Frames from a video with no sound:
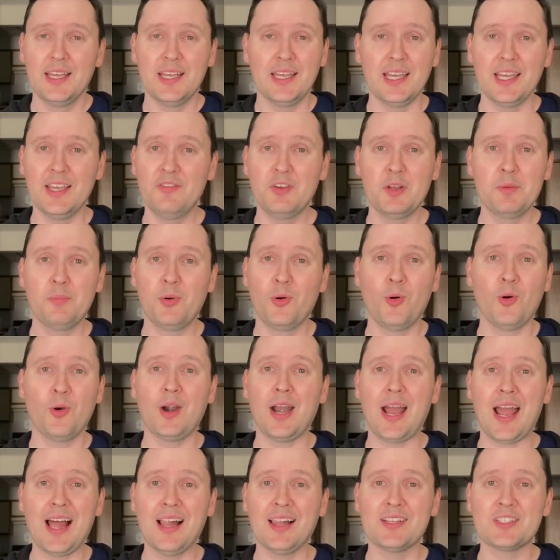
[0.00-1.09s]
even poor
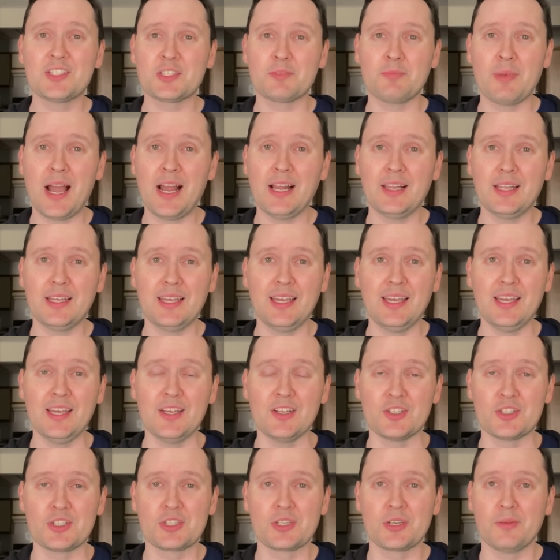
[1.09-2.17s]
Alan
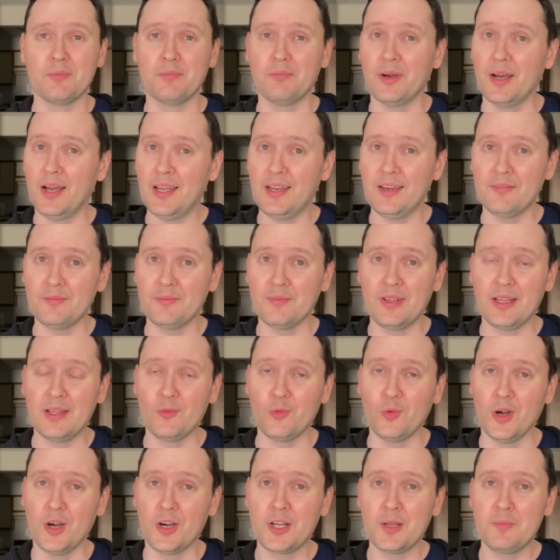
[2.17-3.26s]
Smilegeach, but
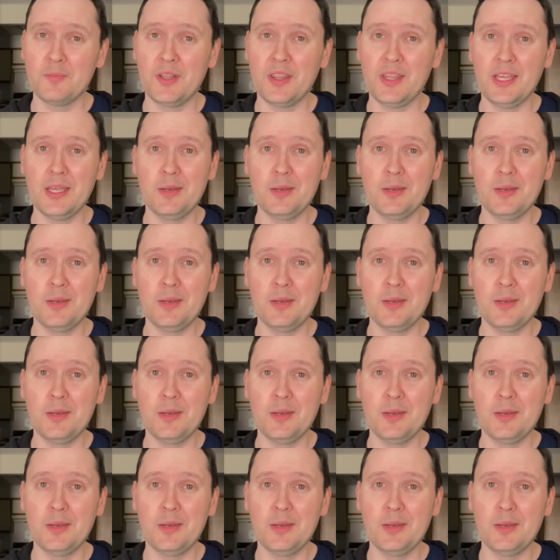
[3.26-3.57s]
welcome to the